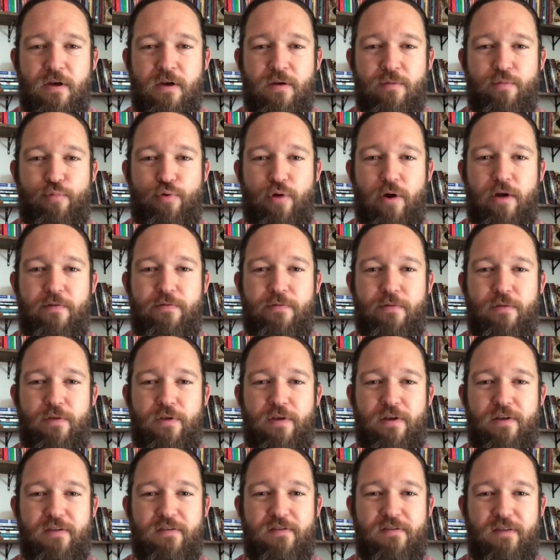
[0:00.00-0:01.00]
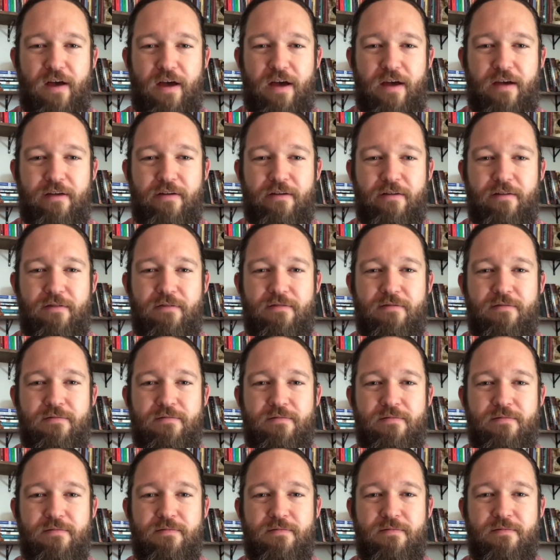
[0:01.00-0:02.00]
pray for the desire
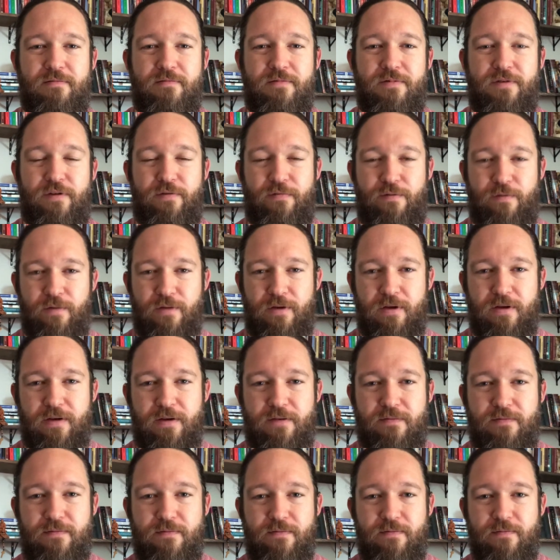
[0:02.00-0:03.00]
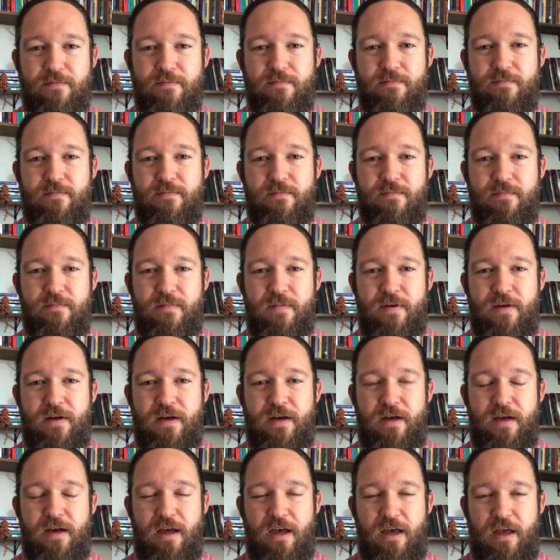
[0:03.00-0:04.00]
to forgive.
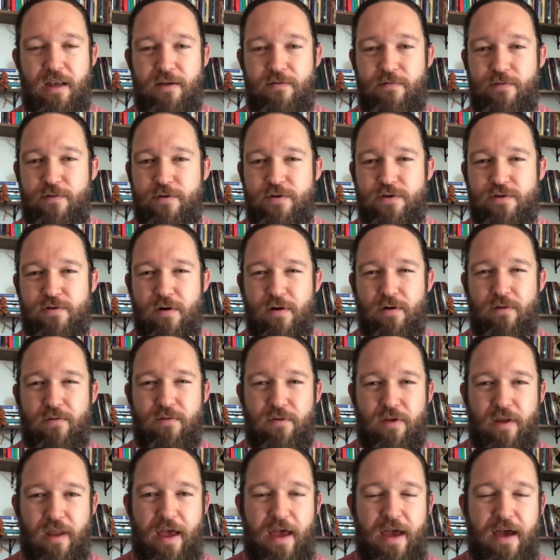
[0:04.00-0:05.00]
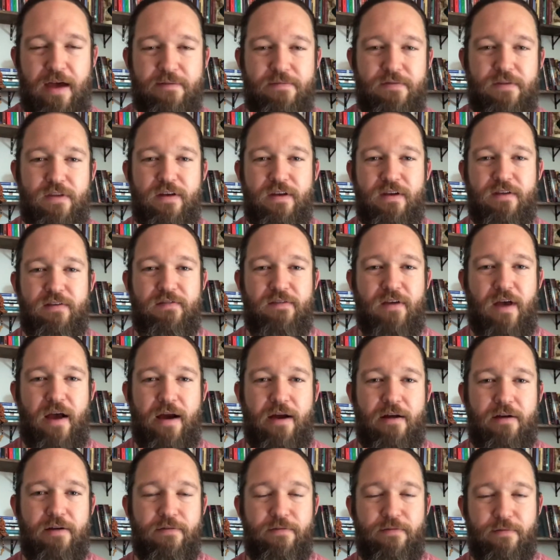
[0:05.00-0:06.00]
And if you struggle to have the
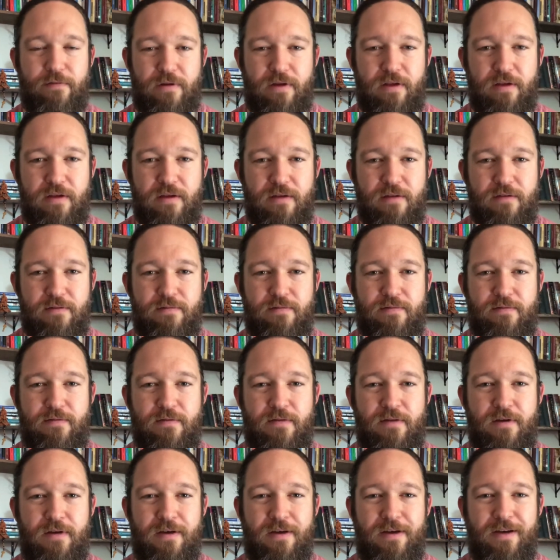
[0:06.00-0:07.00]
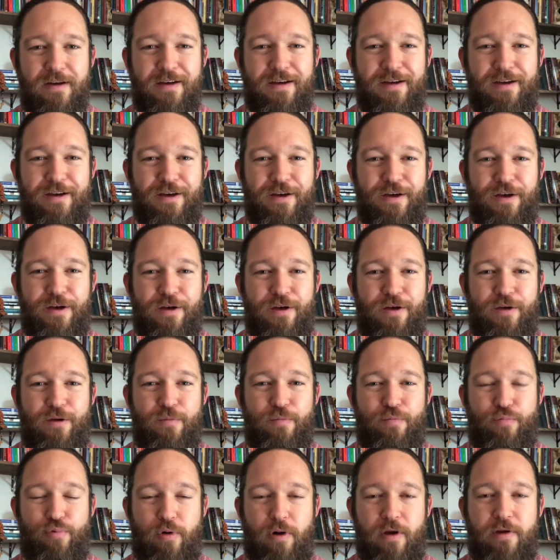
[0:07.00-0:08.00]
desire to forgive,
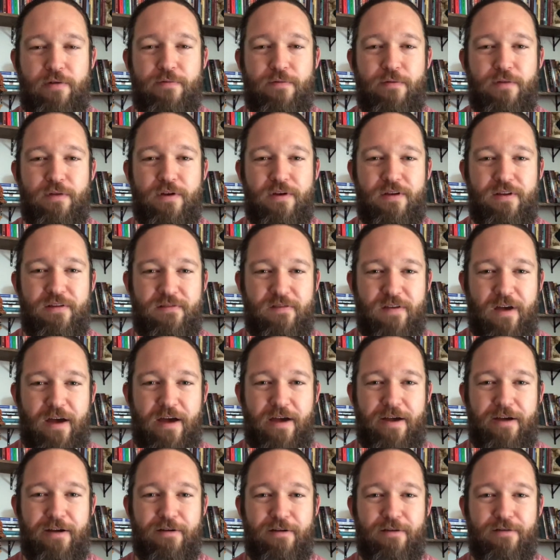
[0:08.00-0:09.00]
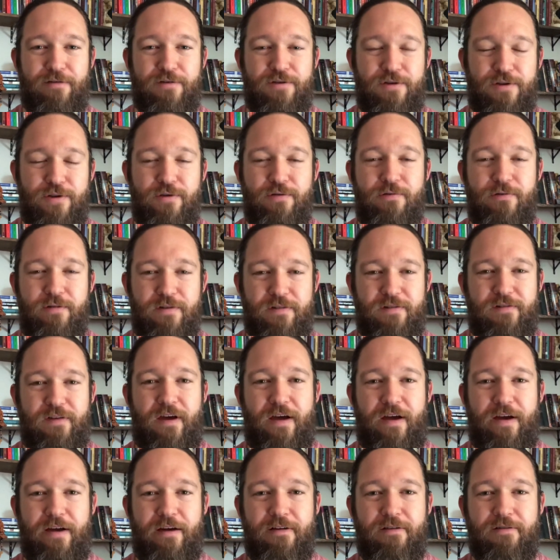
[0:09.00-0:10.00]
pray for the desire
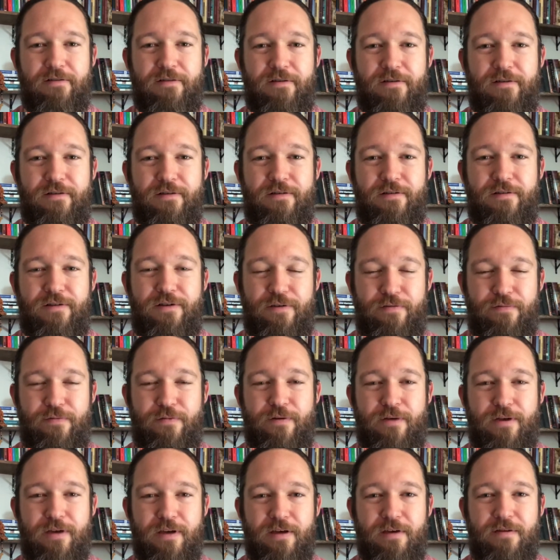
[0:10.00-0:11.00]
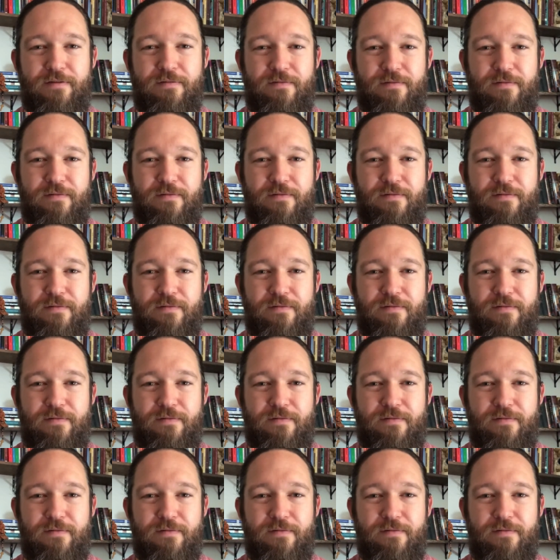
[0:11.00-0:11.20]
to forgive.